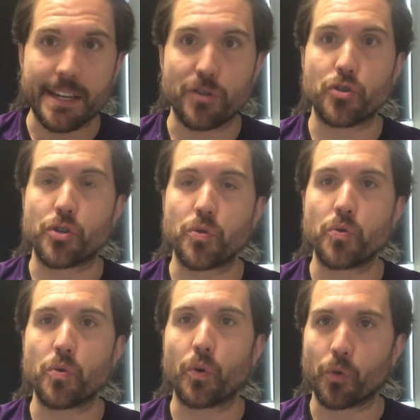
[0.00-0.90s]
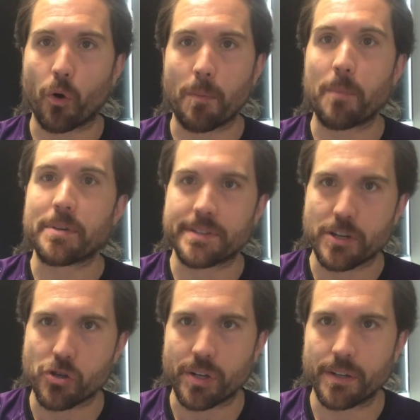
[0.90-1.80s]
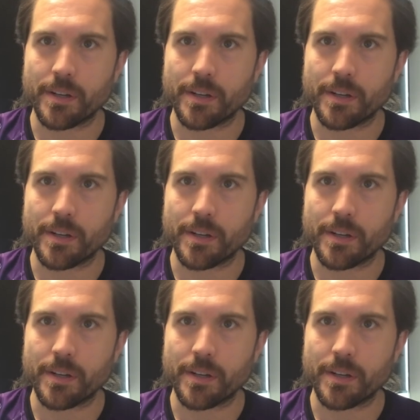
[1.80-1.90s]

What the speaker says: into normal position.